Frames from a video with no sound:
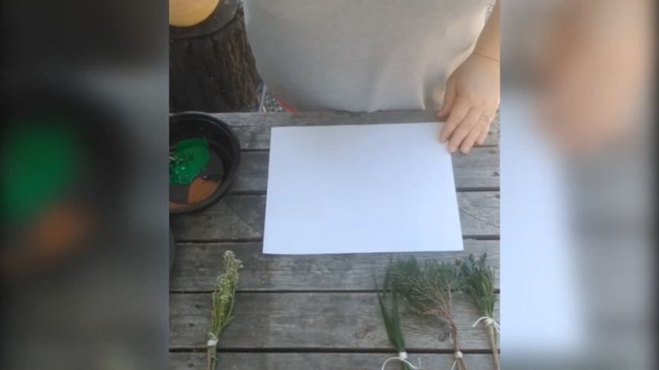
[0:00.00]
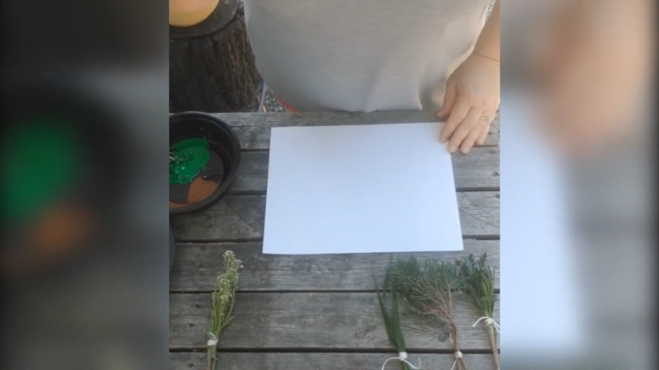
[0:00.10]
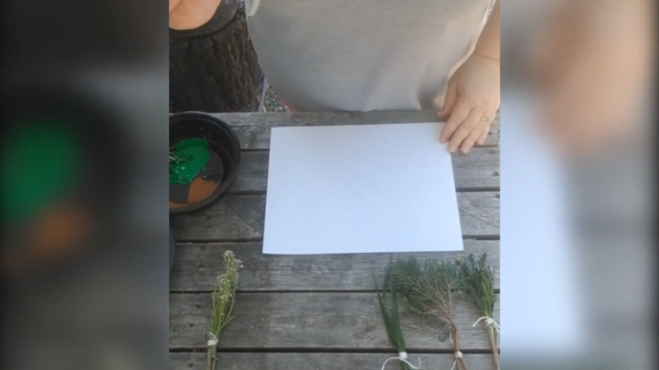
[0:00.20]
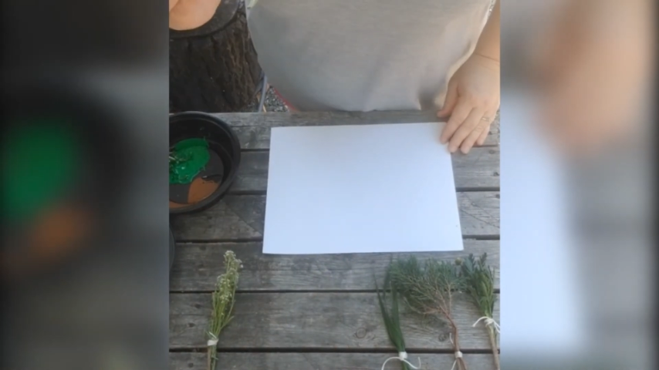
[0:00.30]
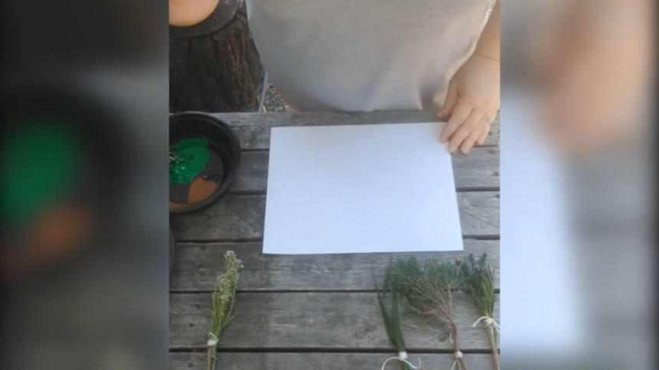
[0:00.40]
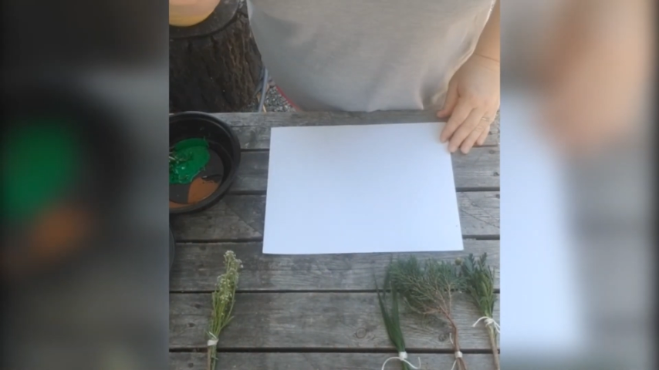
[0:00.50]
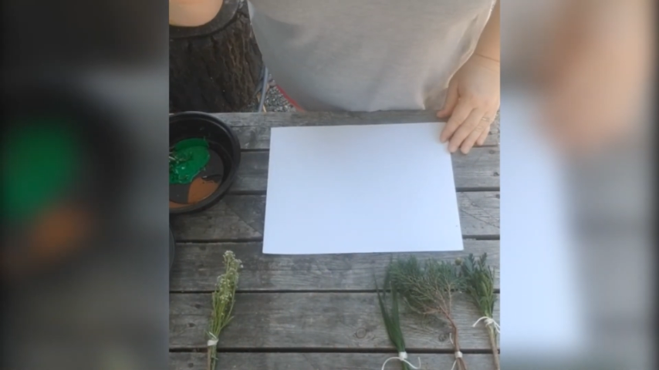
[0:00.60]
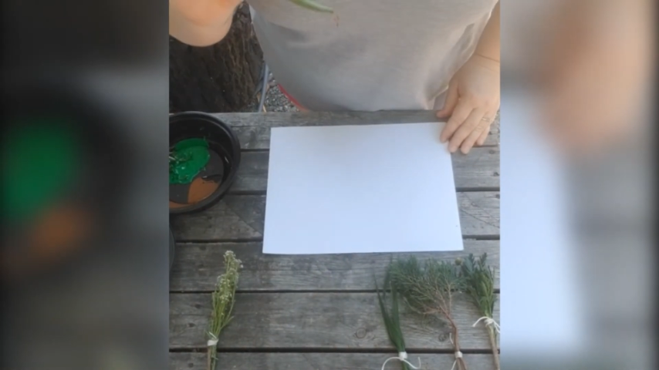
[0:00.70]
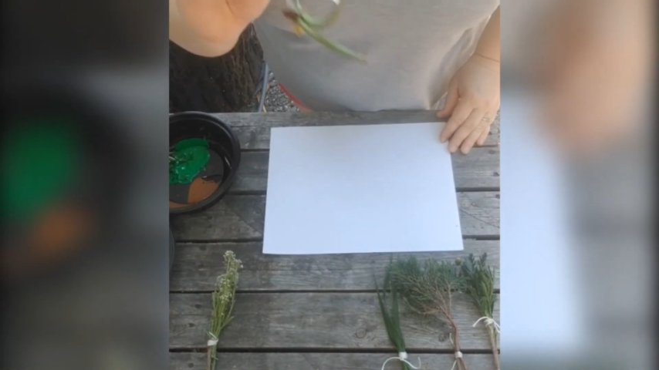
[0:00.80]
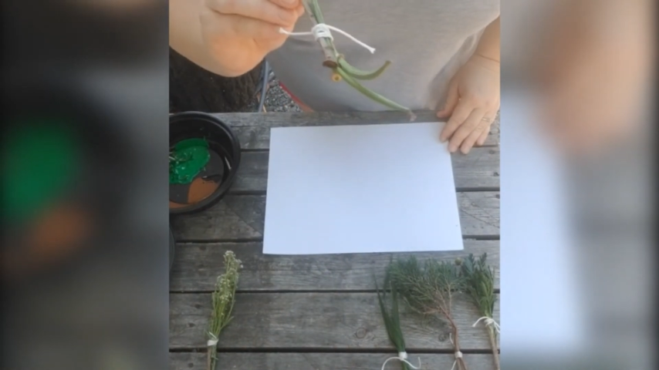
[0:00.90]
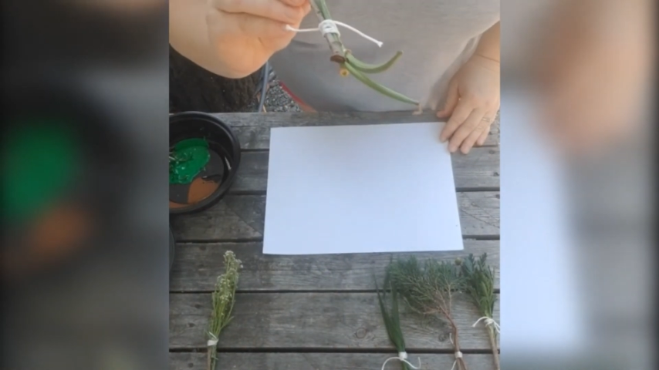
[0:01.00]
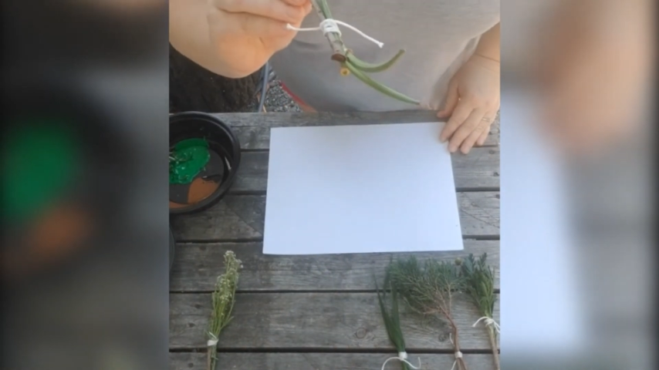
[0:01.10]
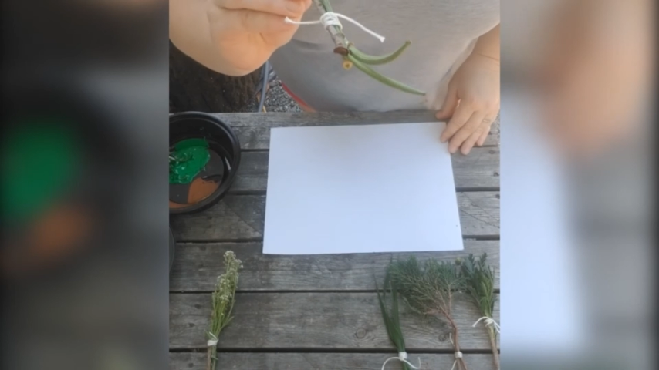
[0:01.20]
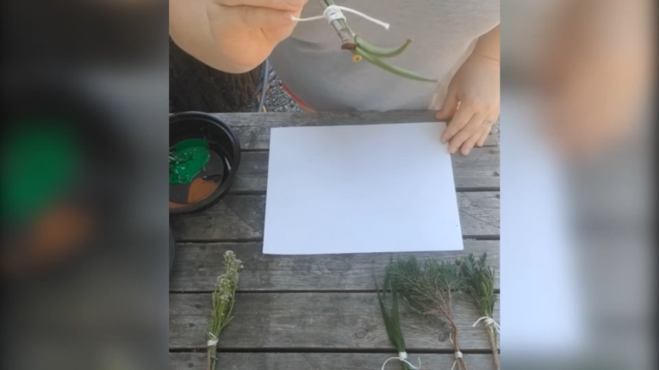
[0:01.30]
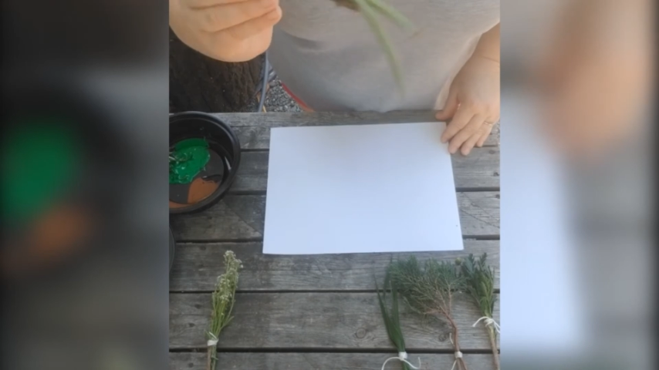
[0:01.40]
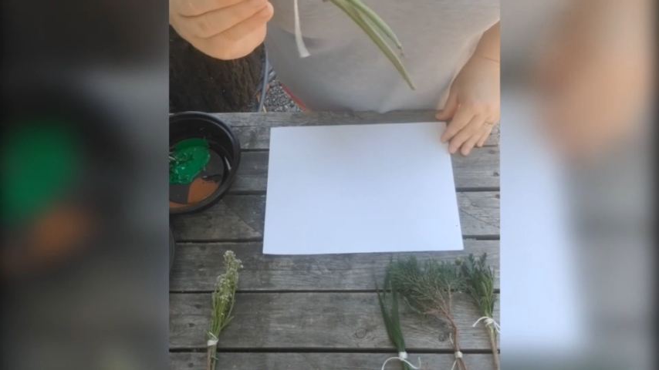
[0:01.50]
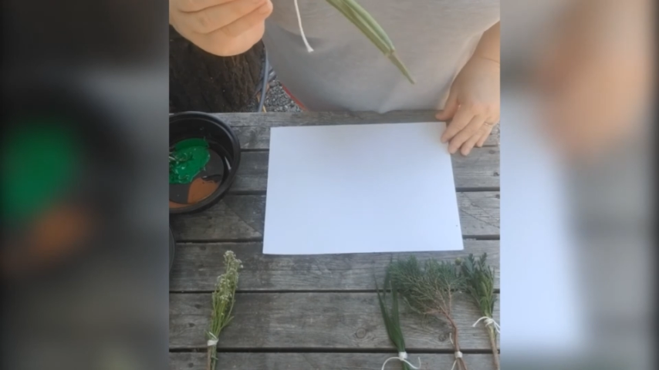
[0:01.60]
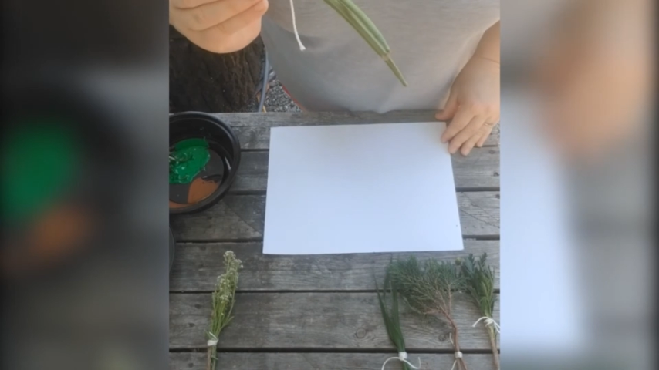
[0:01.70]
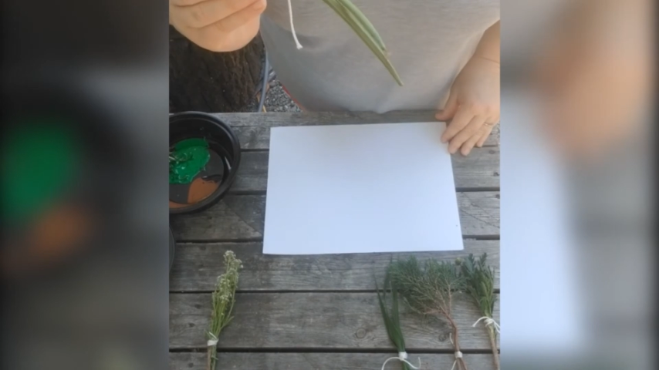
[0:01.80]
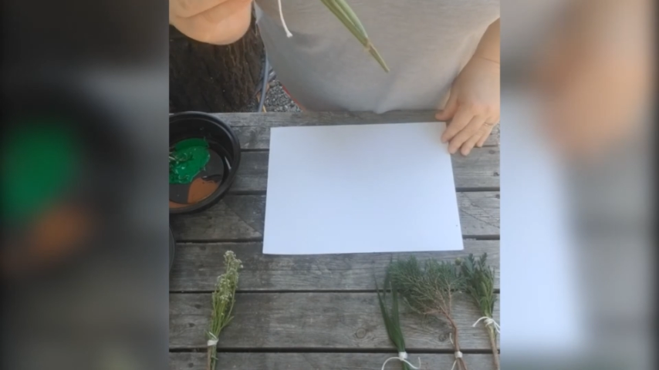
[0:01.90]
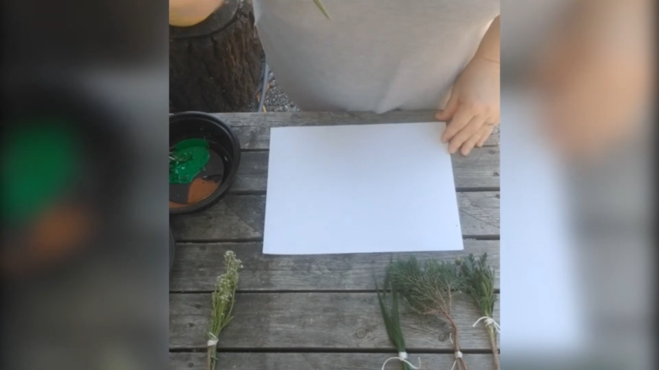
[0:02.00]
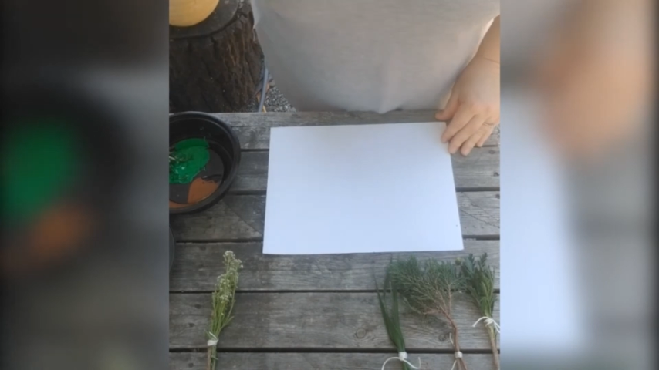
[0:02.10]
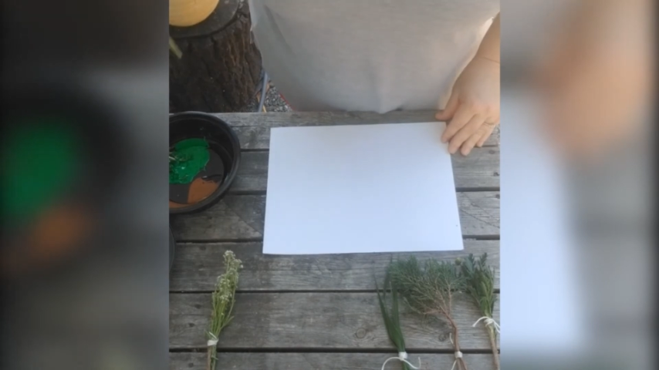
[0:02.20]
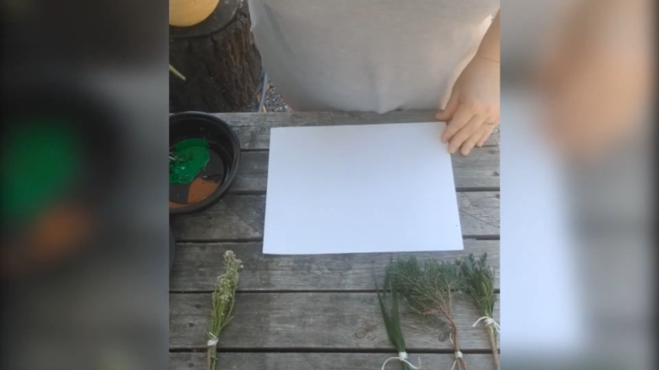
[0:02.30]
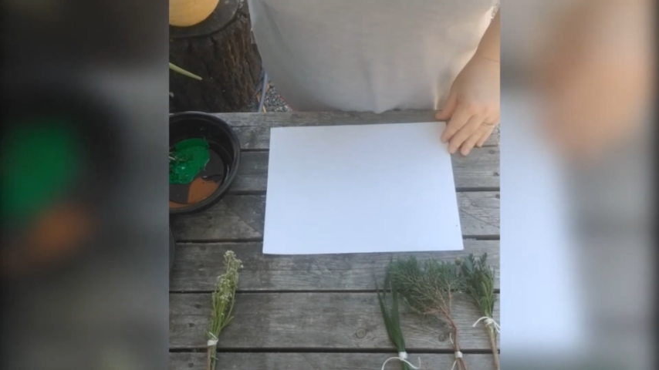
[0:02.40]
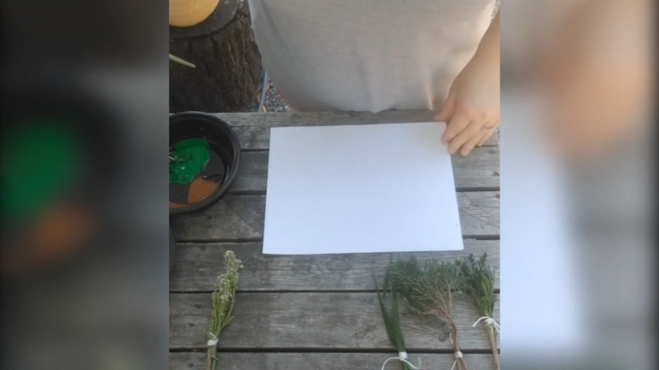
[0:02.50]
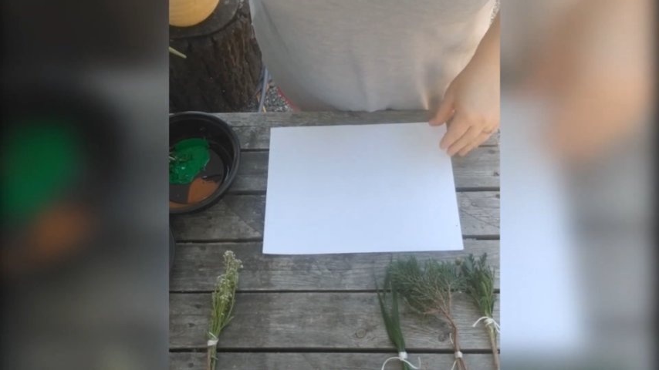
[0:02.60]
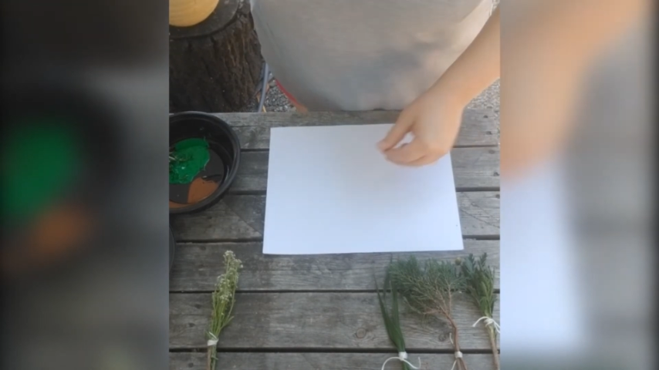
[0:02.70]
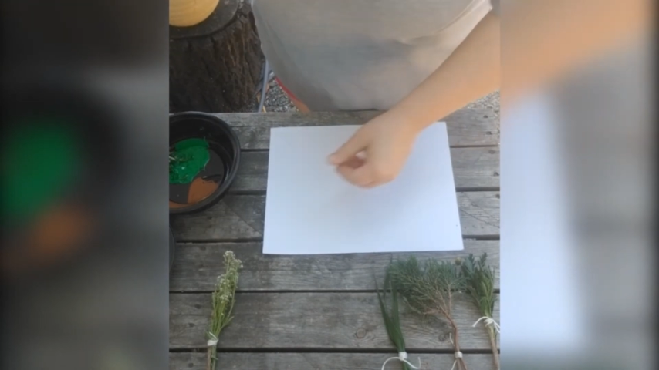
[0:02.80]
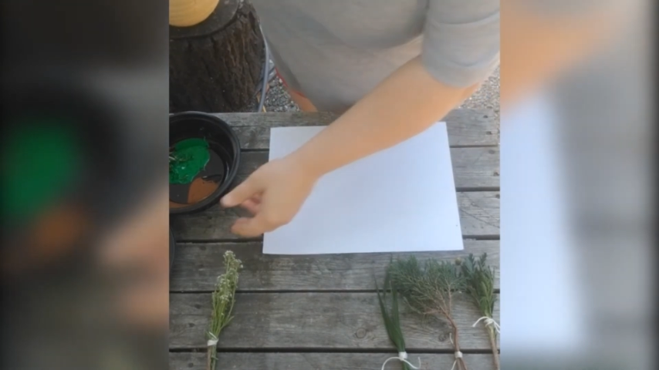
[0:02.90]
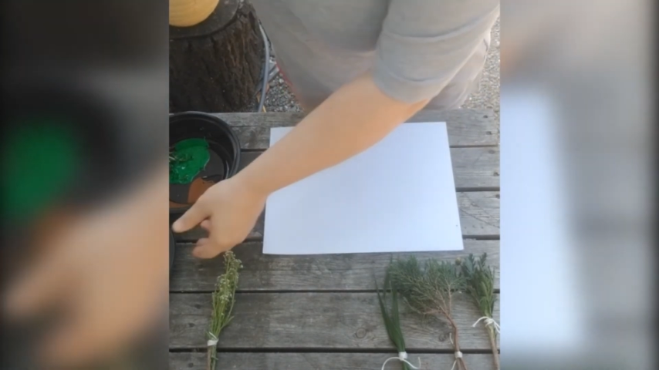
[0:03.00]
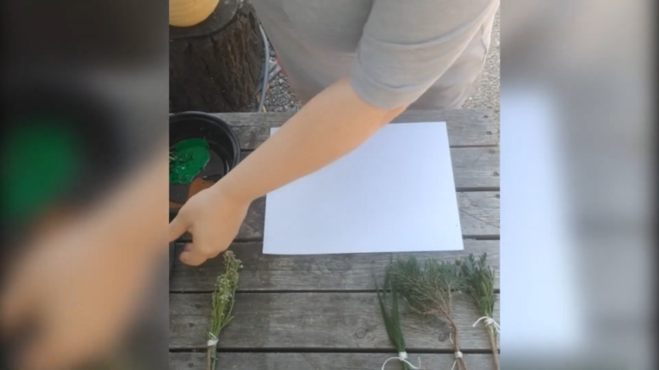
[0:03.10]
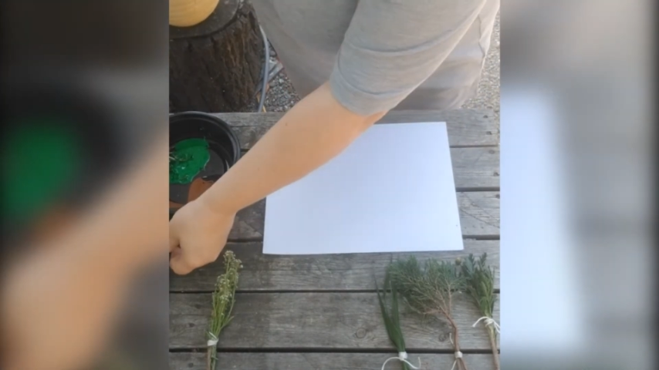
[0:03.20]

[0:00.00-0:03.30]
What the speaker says: No face is visible, so there are no lips to read.